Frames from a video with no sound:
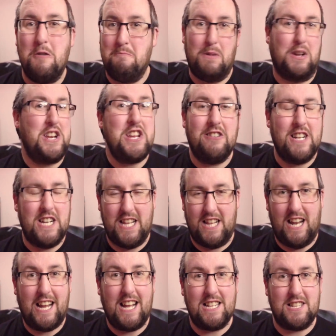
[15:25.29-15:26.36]
money or anything
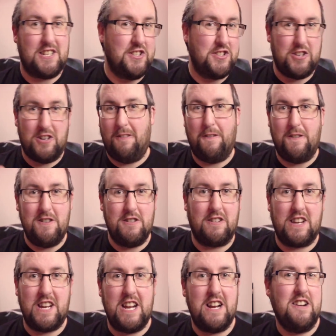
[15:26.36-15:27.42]
like that is concerned for your
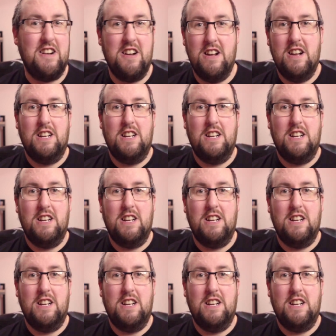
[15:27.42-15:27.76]
gear.